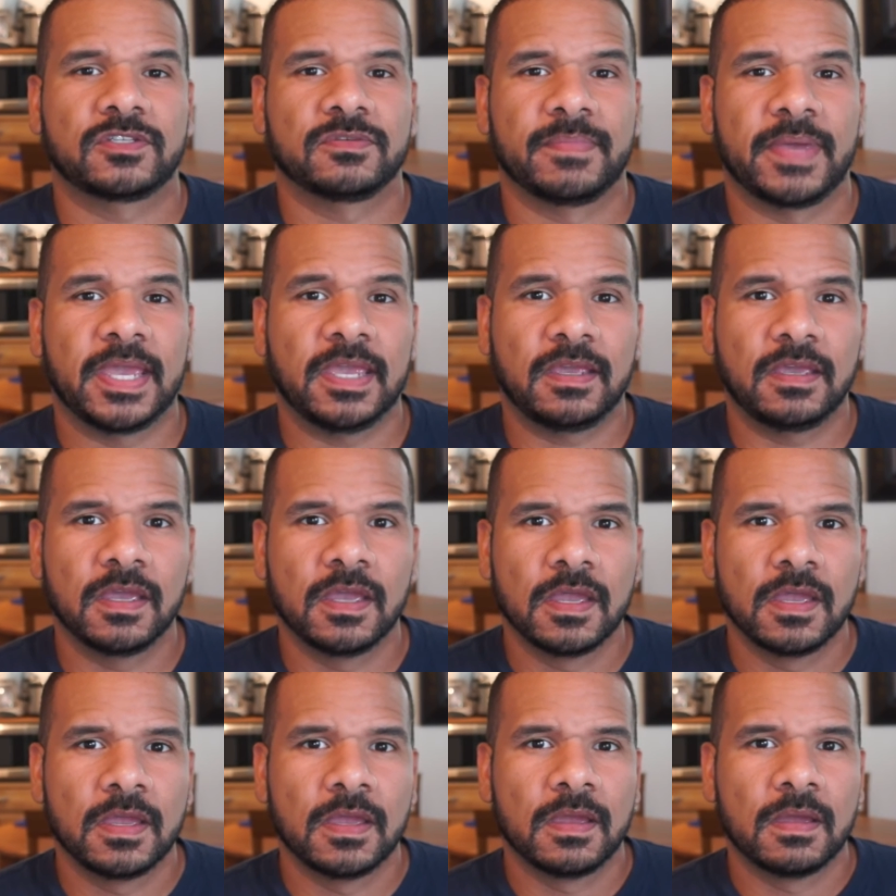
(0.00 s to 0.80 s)
to make
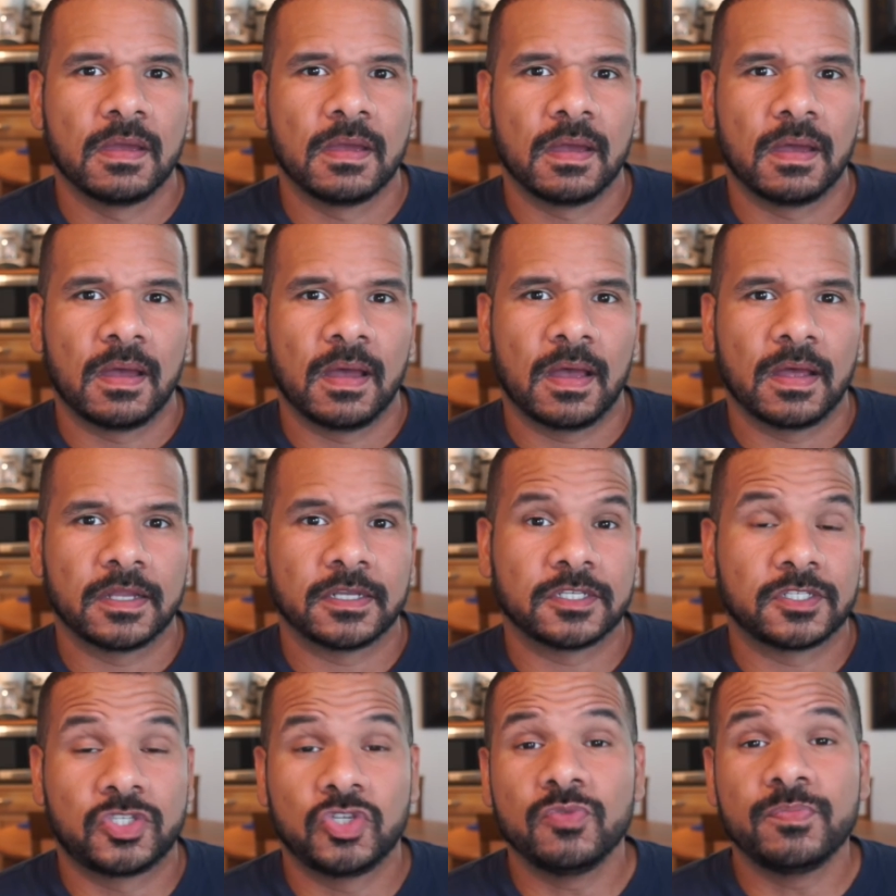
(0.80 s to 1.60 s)

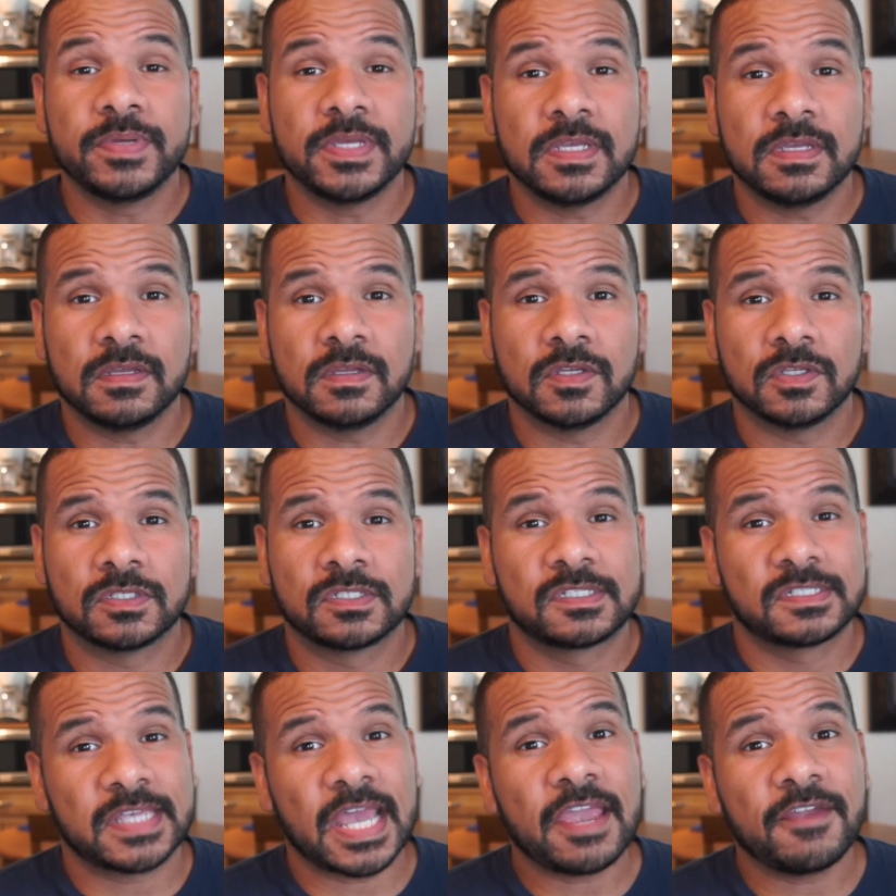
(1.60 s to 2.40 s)
to be
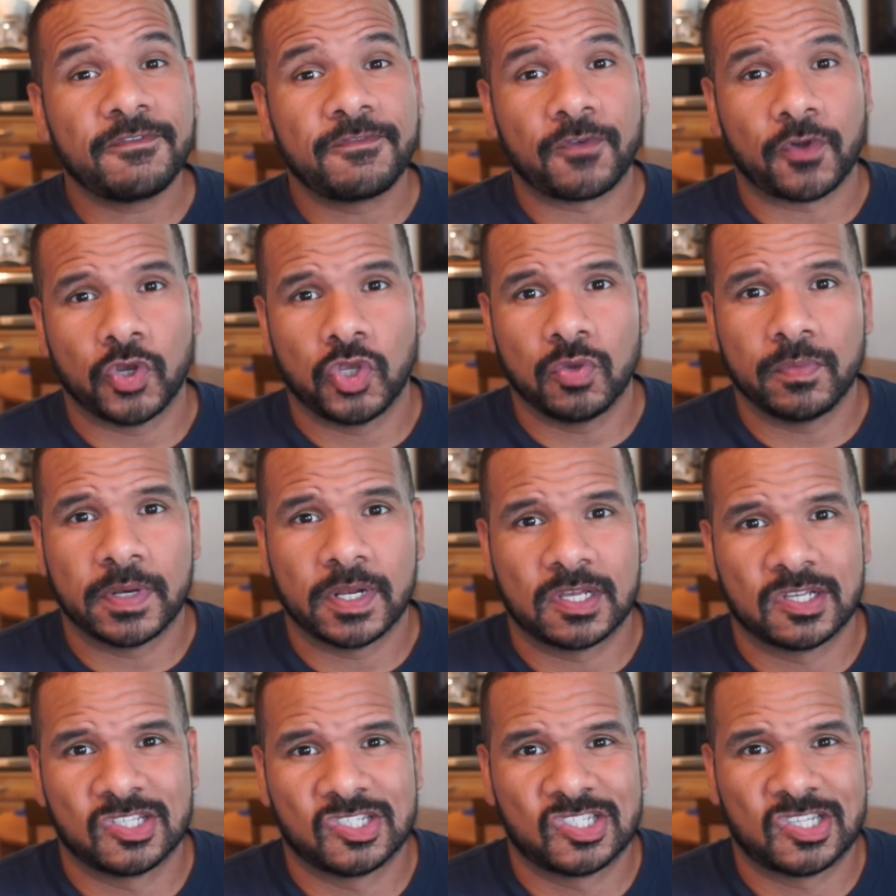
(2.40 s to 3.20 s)
safe for
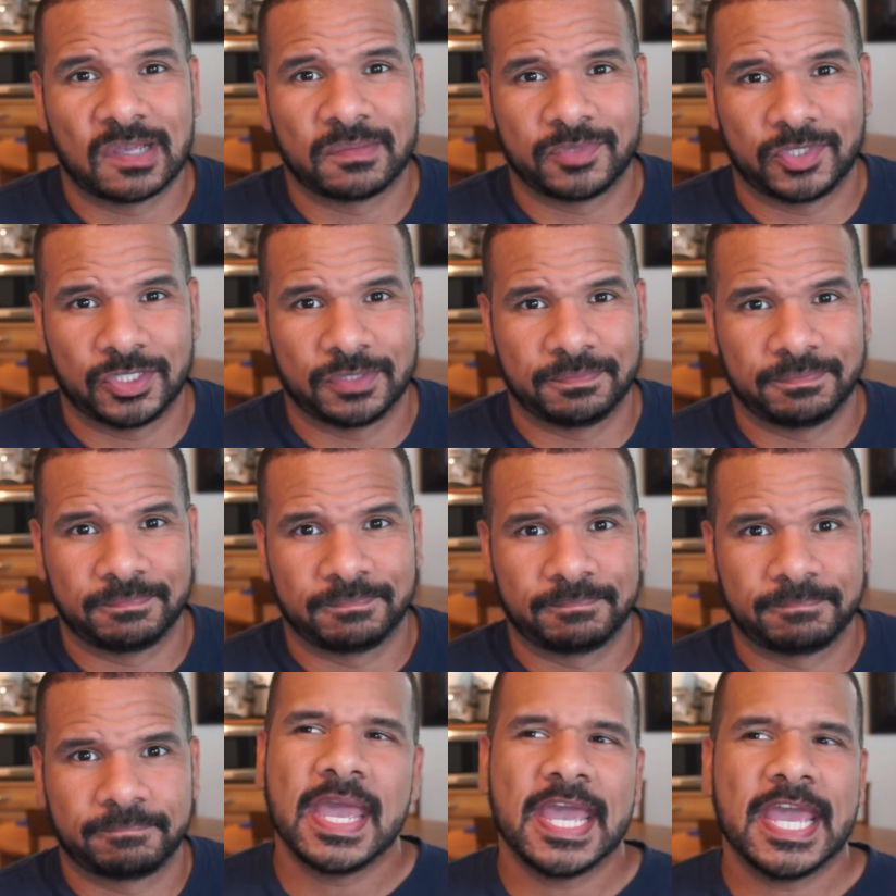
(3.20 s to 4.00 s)
human consumption.
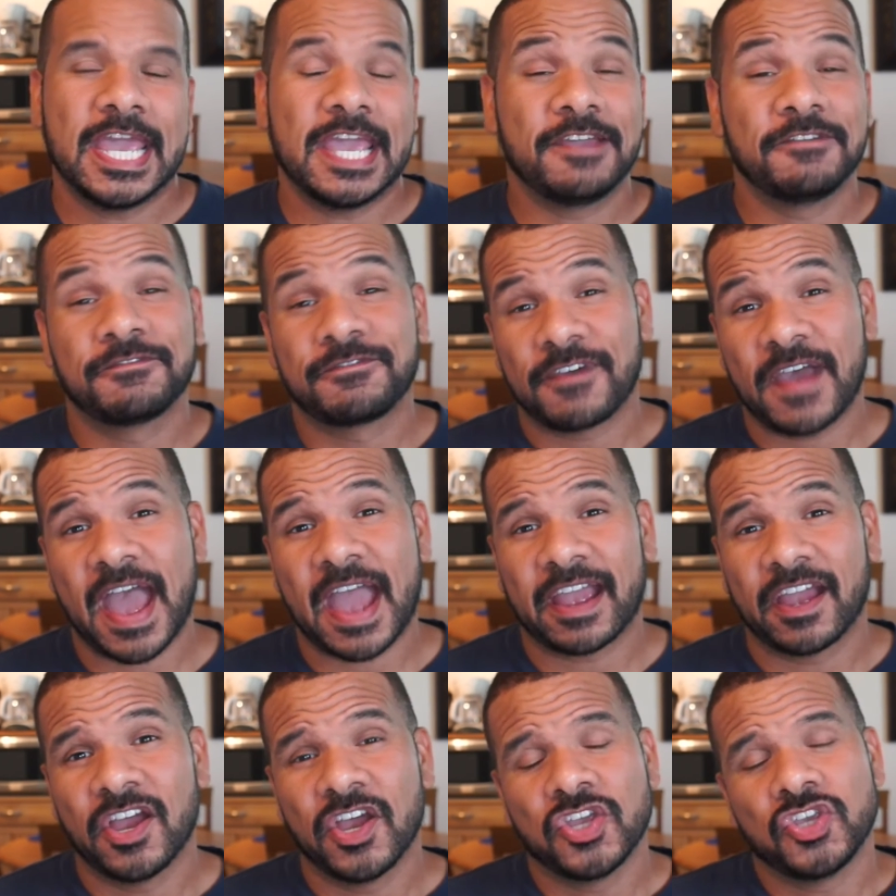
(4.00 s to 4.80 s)
In
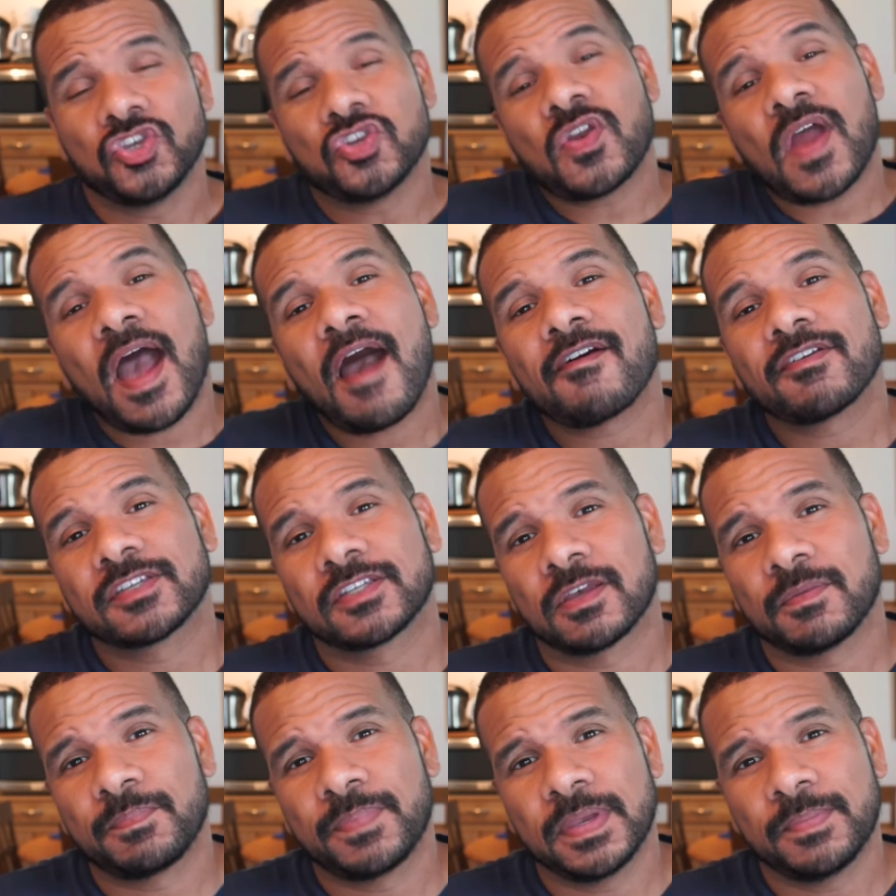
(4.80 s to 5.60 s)
fact, you know how
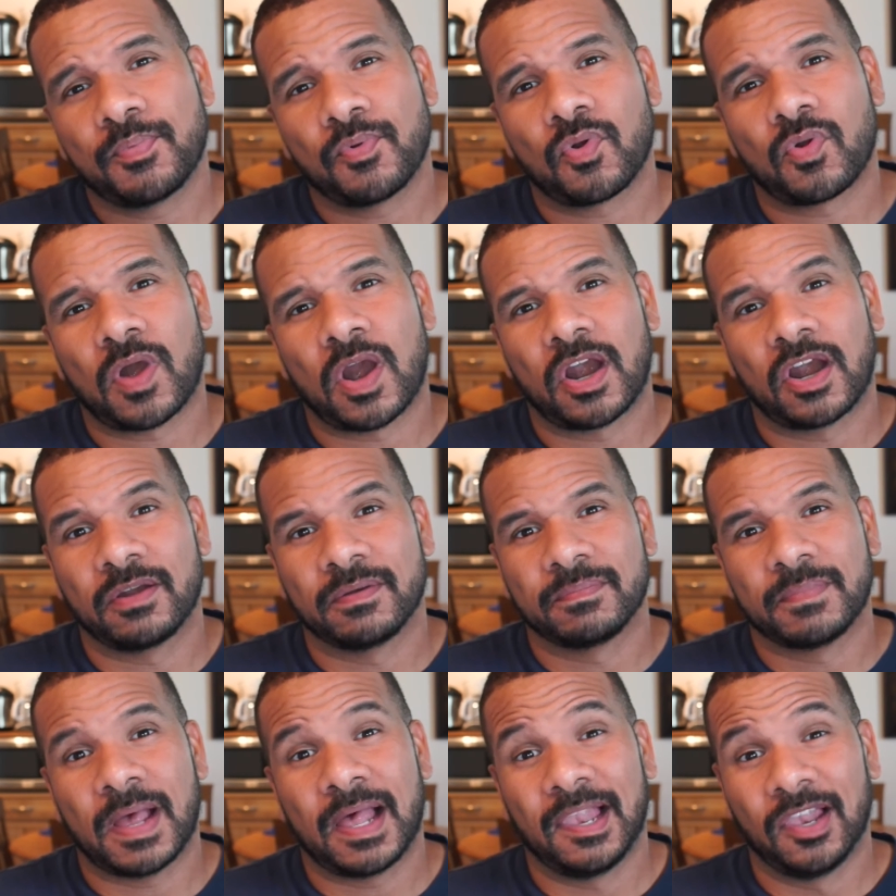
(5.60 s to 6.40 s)
some people
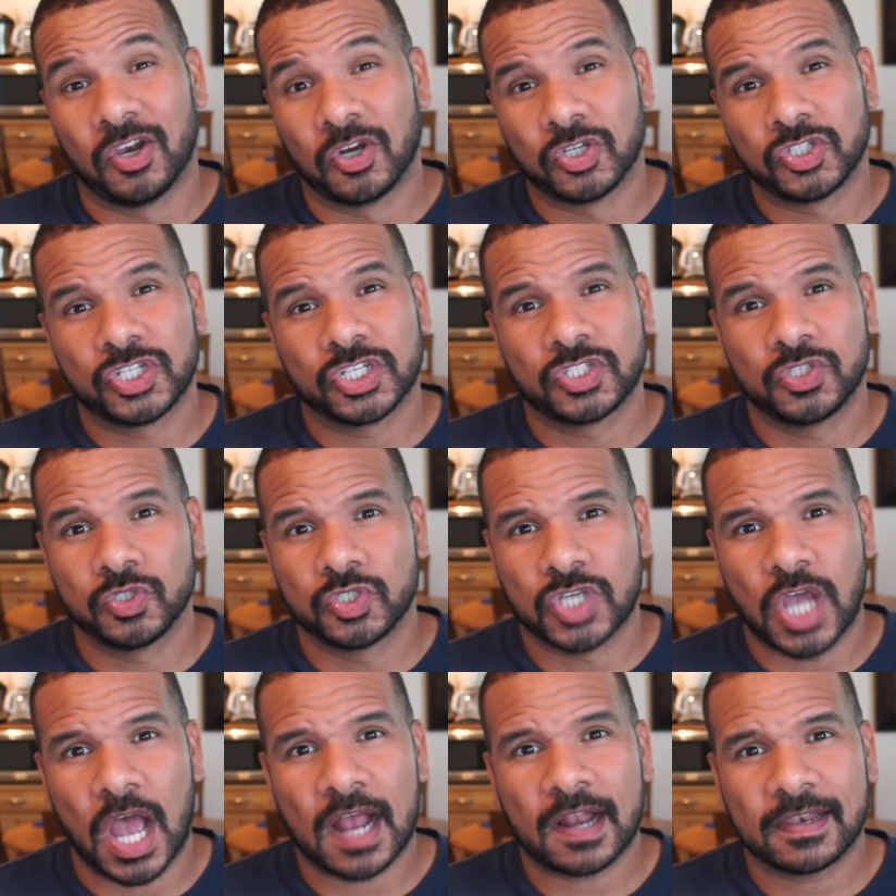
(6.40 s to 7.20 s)
are allergic to
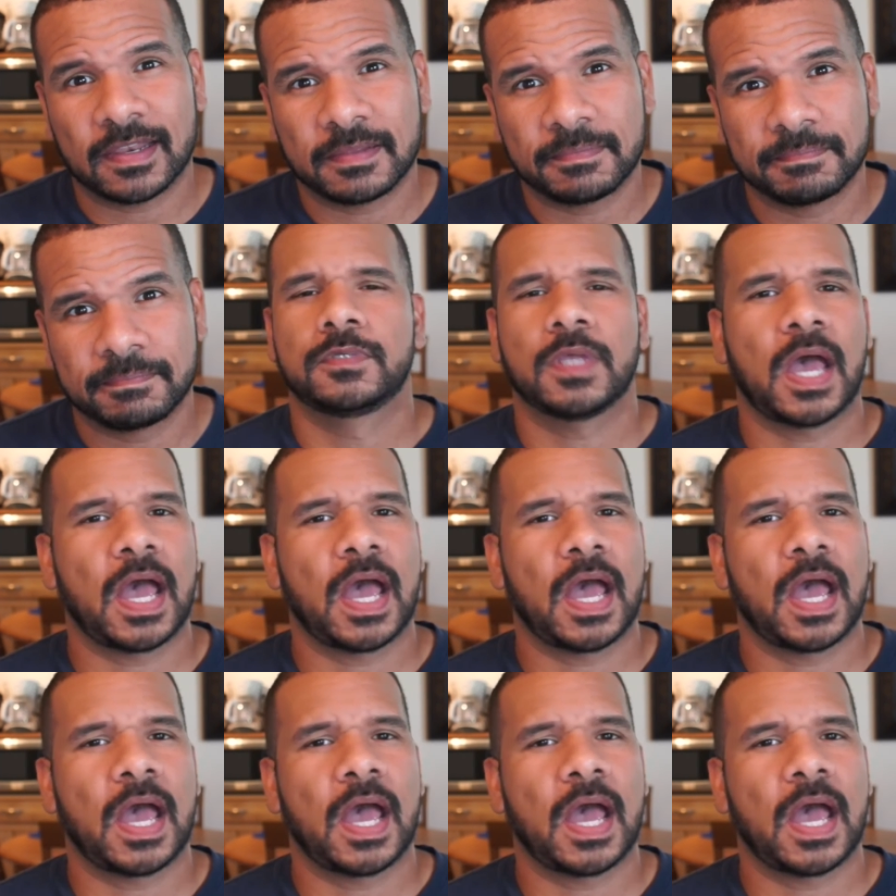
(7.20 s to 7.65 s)
chocolate?